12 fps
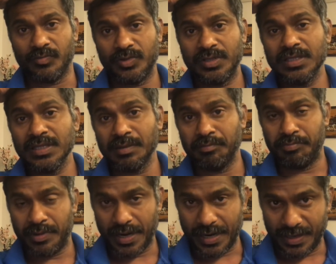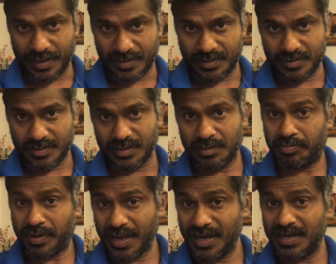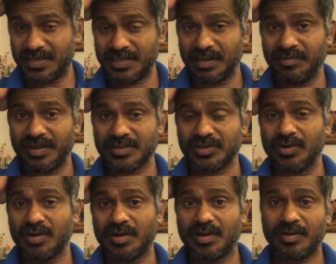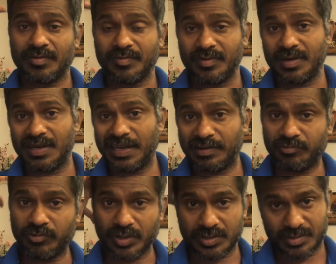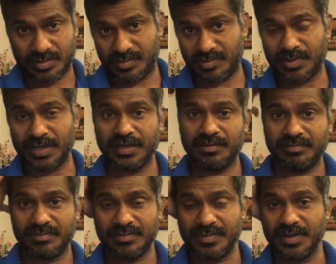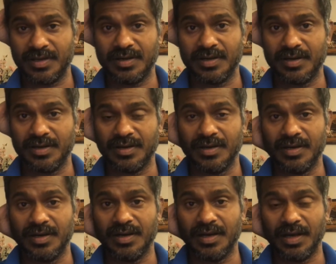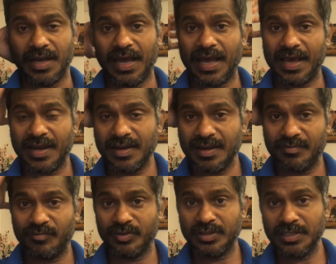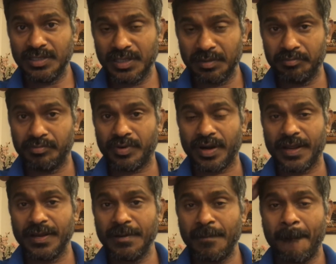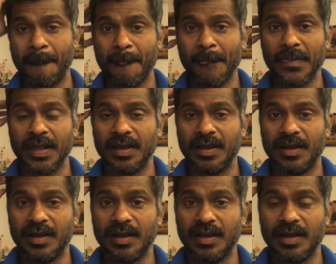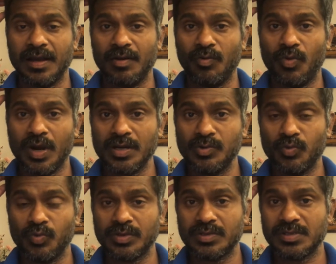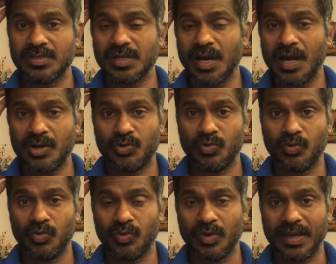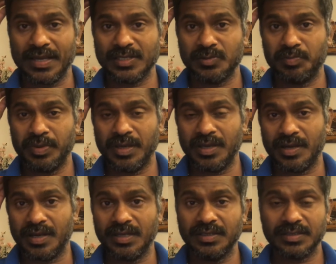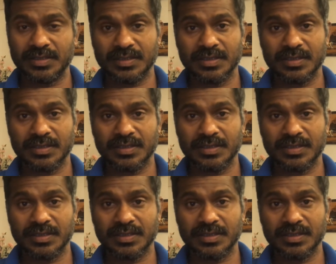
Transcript: within the brain the brain itself has got a lot of uh, networks okay uh, and within the brain one would start to experience